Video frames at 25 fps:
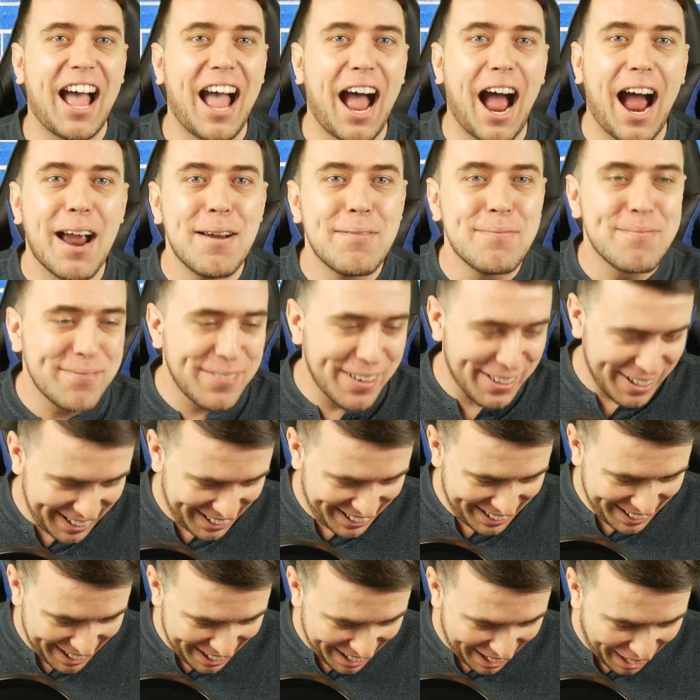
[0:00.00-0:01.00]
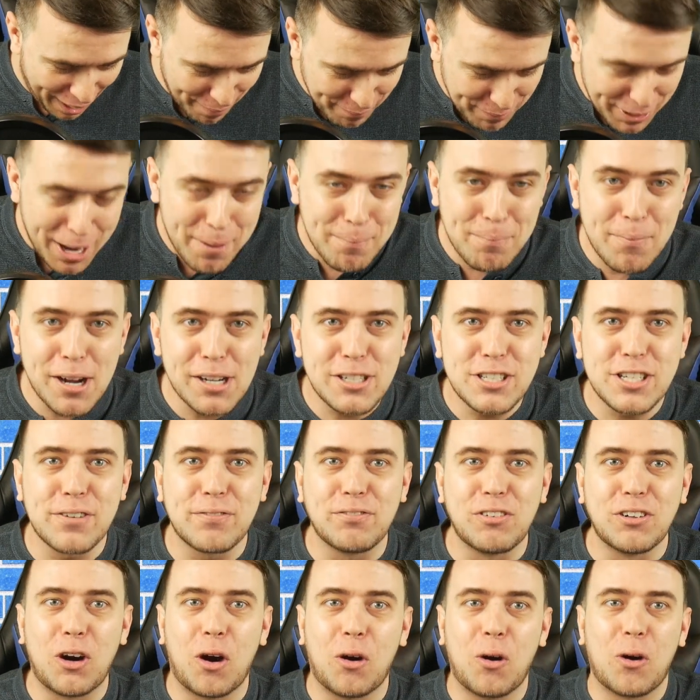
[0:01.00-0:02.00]
I'm I'm not much
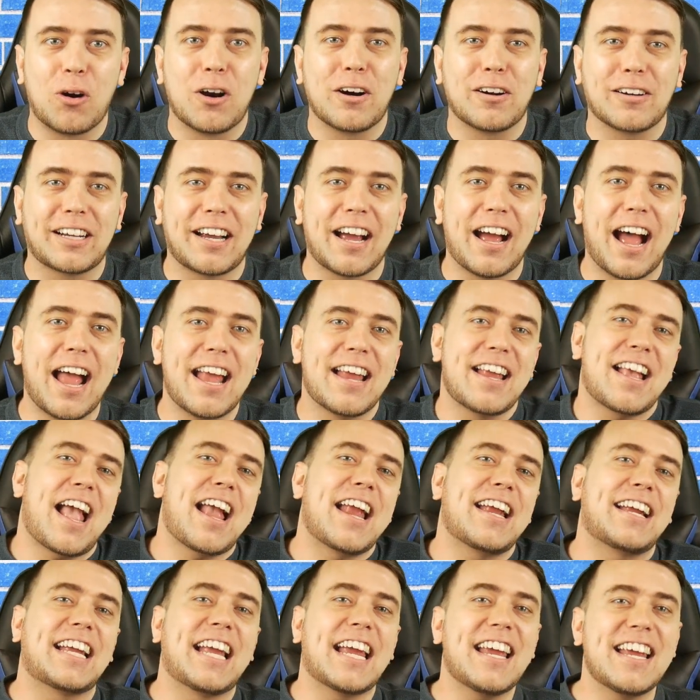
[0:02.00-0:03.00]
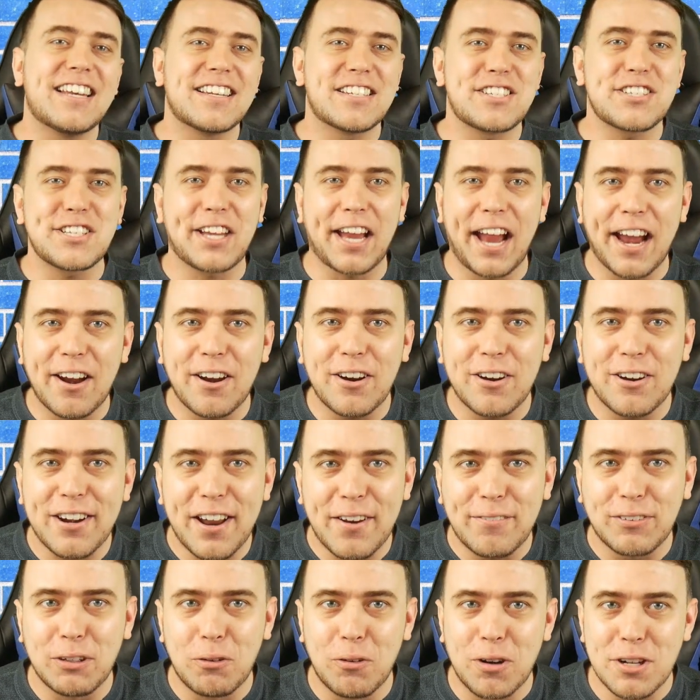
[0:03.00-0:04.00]
of a horror guy. I, get scared
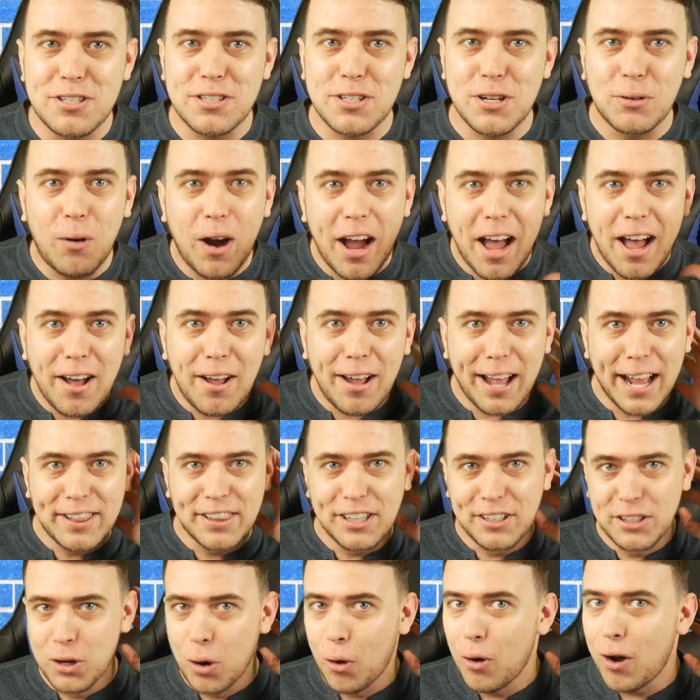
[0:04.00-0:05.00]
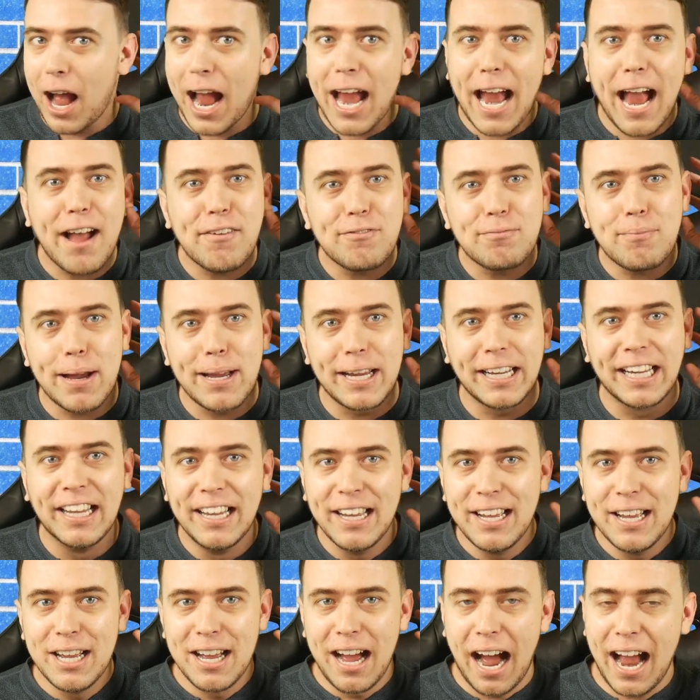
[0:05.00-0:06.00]
every once in a while, and the no I have my
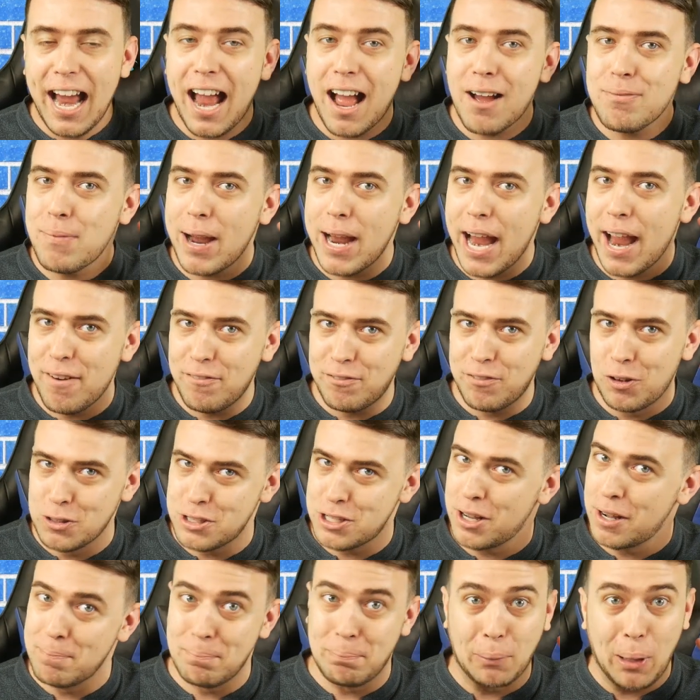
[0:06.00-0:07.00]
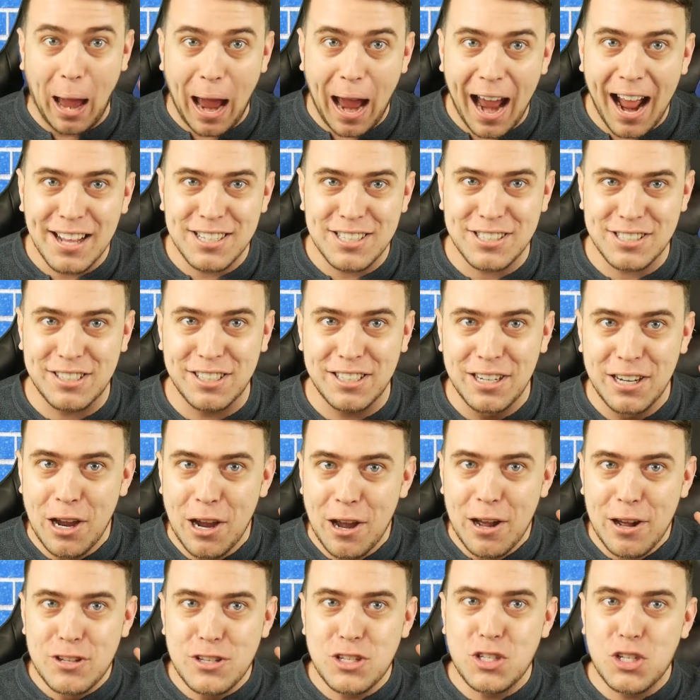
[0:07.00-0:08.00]
I have my headphones on blast.
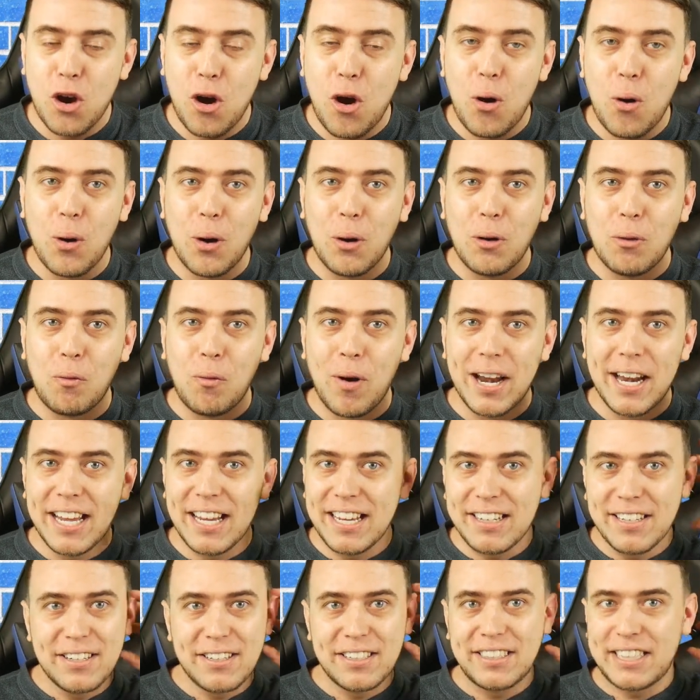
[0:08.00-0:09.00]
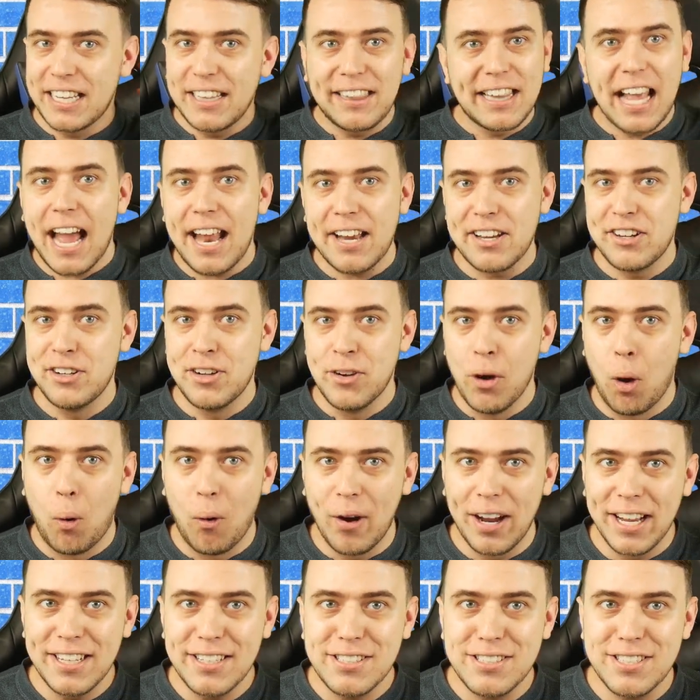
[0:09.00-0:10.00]
So when it did that
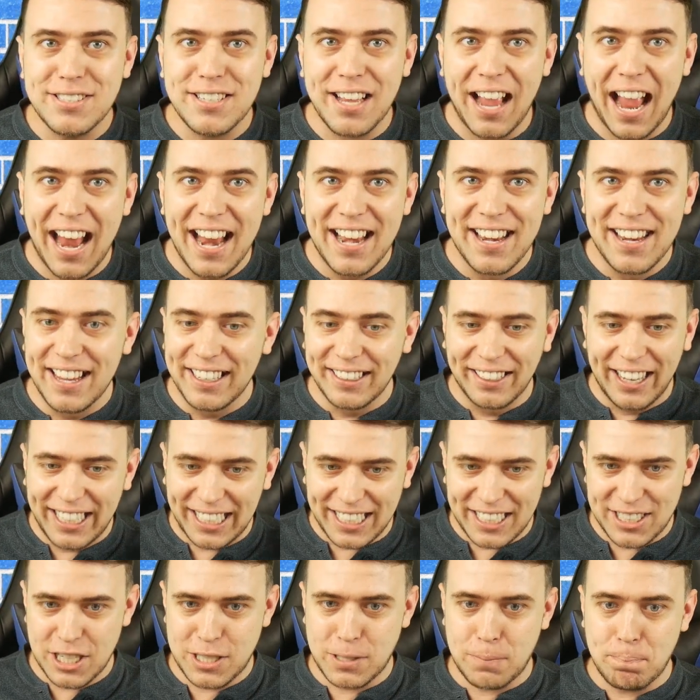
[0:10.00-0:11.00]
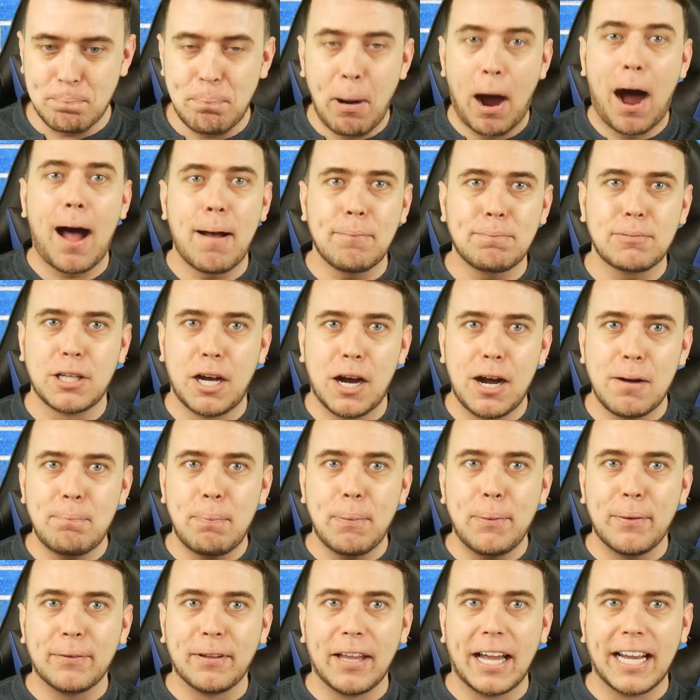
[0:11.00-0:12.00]
noise and like it just popped
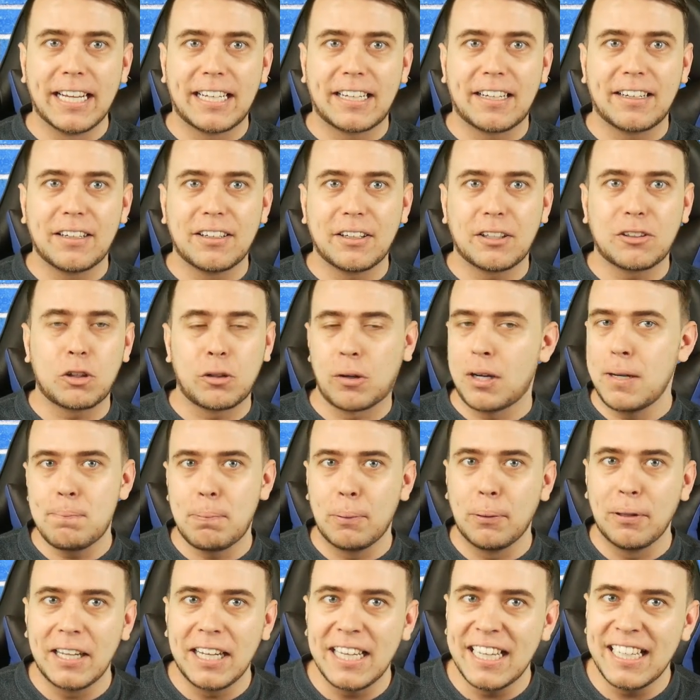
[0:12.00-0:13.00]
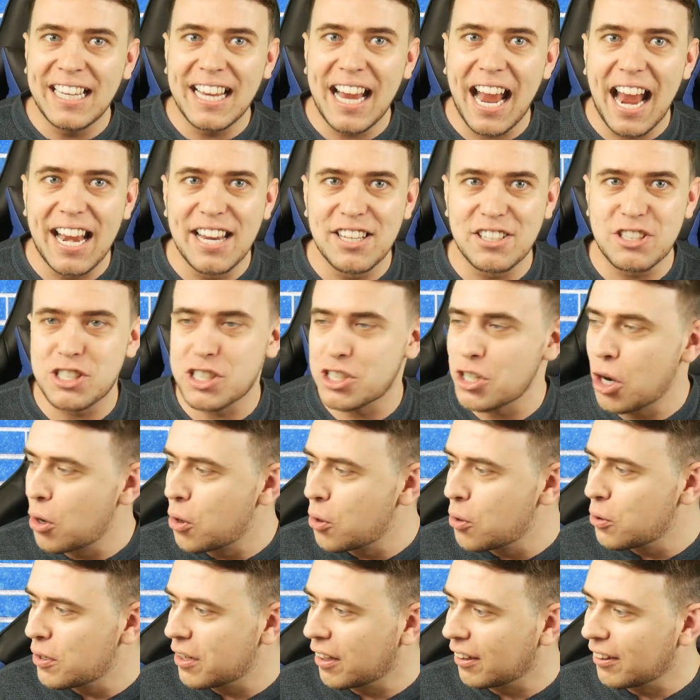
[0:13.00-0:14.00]
up like creepily, and it
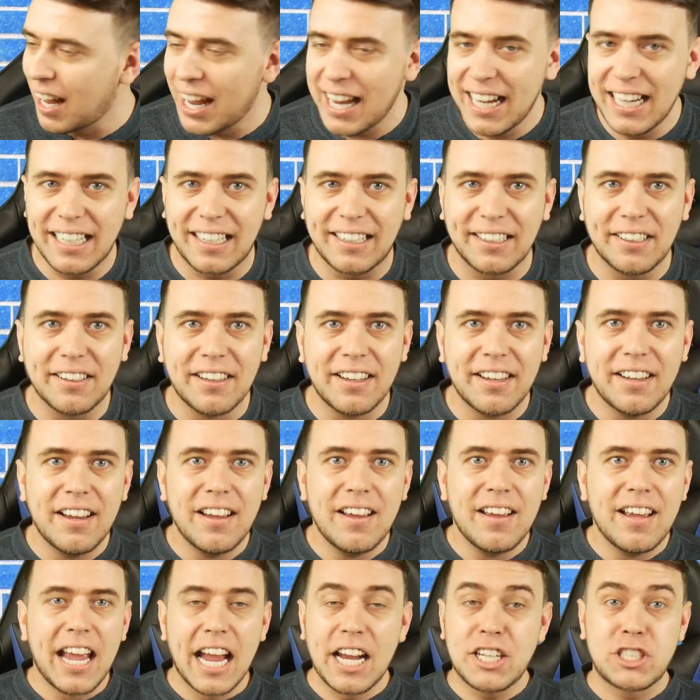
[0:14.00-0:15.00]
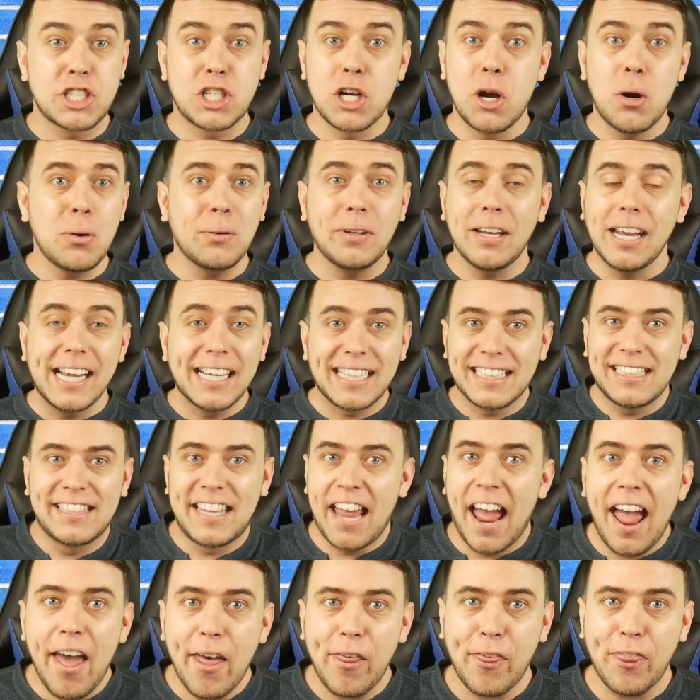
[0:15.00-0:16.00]
showed like it showed like
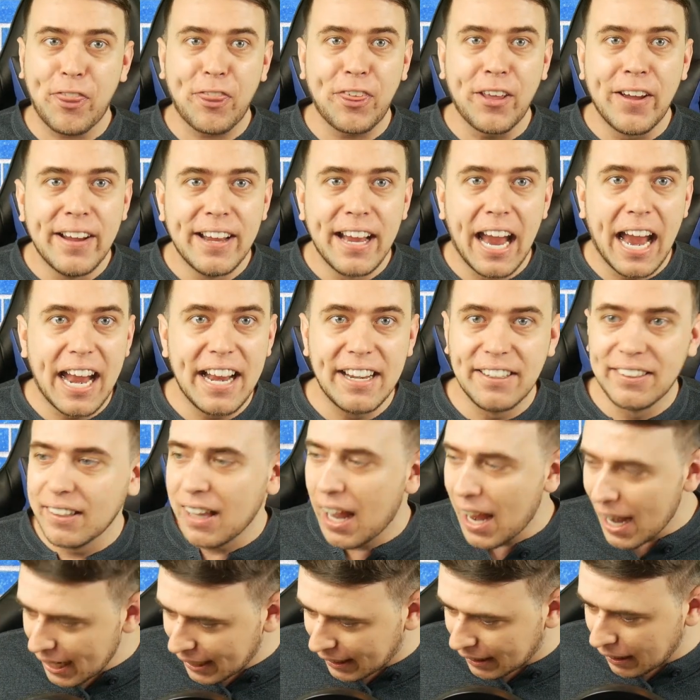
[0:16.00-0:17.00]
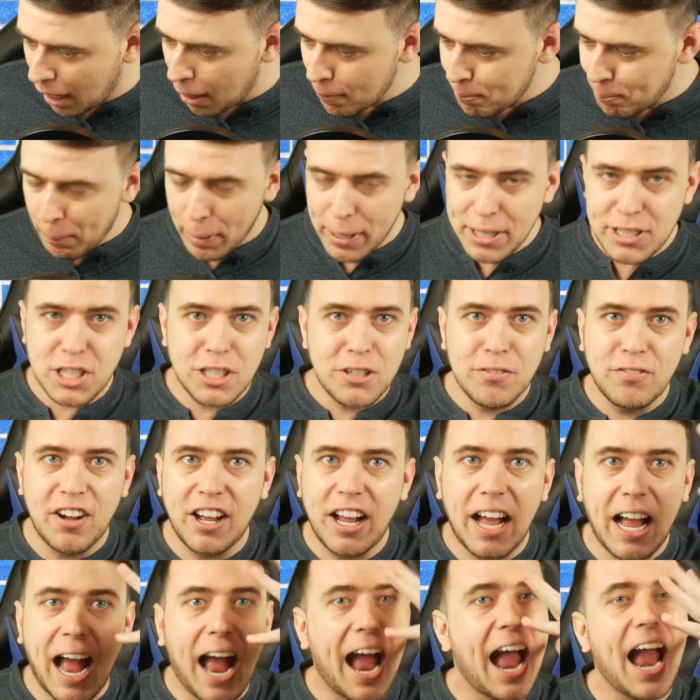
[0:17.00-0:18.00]
death and like a bunch of
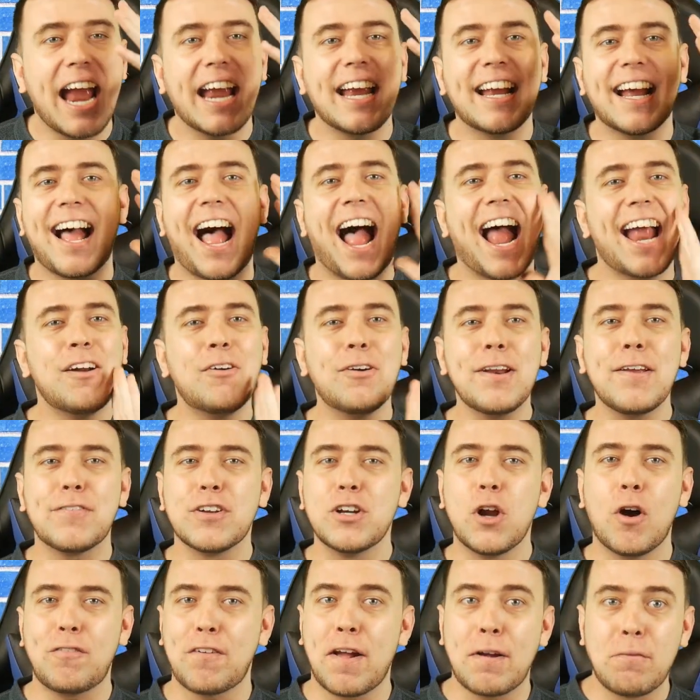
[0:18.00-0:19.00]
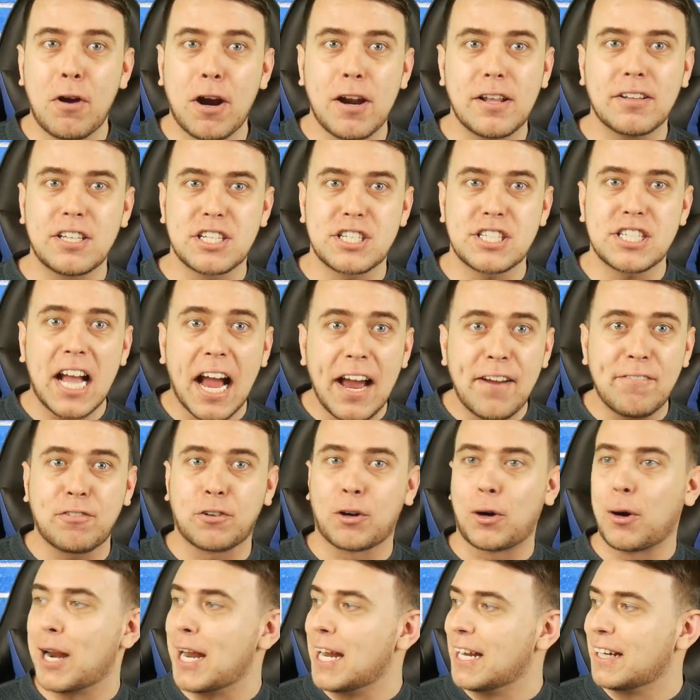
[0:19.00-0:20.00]
I I don't even know if I want to
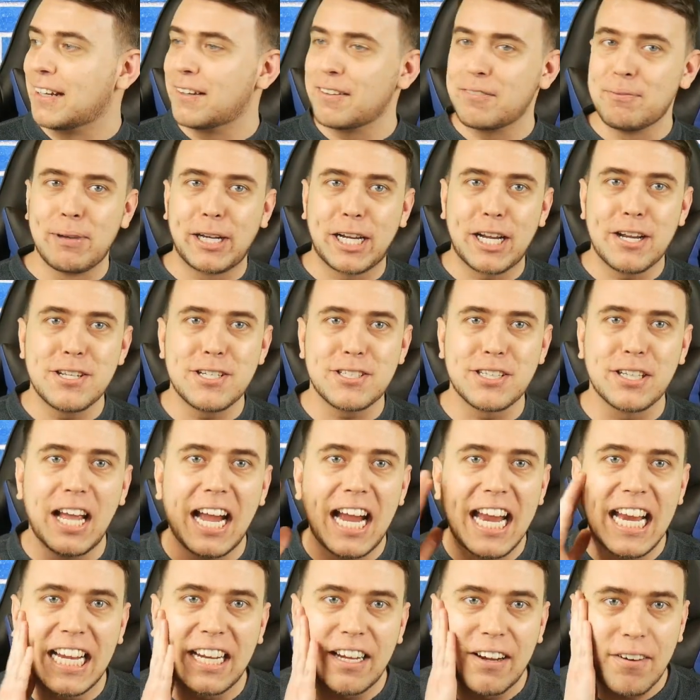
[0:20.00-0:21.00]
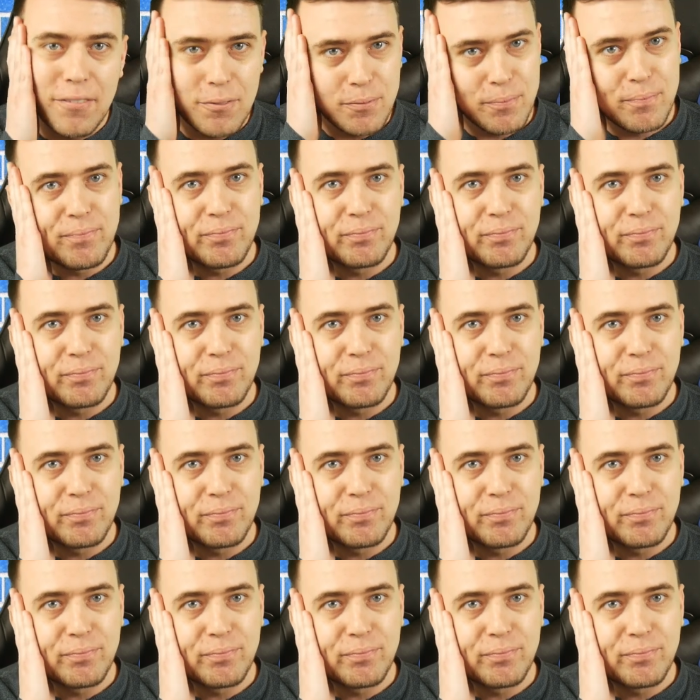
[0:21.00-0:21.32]
decipher it because like